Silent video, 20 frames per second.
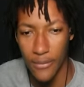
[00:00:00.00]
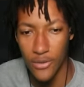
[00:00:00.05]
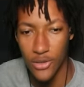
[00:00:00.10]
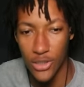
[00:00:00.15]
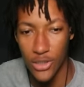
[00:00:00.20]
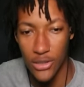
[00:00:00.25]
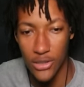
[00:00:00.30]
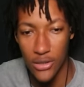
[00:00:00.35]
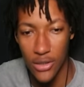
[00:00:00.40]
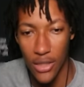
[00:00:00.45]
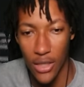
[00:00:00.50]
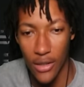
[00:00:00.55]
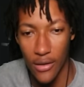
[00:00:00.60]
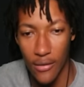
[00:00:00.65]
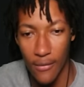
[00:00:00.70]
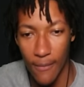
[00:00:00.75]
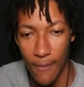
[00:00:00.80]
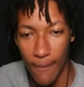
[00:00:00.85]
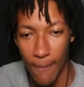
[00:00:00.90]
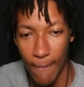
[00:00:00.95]
just like,
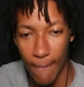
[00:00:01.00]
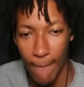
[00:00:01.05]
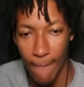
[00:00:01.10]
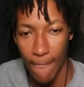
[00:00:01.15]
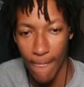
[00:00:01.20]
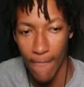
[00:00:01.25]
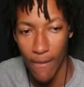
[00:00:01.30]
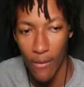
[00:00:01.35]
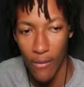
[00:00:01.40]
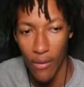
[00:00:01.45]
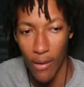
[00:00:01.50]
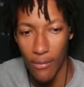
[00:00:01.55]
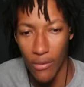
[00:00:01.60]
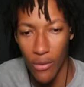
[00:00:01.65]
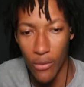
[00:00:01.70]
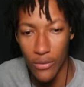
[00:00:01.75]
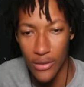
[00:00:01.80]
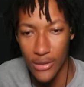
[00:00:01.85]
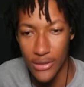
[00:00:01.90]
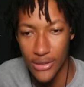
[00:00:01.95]
I'm
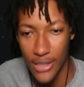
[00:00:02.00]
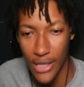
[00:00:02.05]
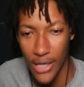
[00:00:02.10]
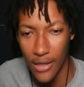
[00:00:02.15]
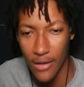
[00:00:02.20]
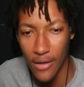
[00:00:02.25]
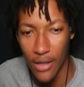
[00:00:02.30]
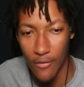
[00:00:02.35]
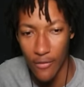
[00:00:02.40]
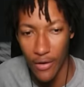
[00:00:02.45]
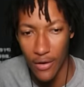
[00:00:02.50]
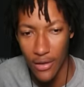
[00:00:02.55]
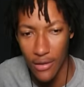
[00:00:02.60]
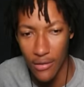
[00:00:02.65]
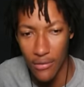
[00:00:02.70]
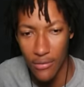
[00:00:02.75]
going insane, like, right now.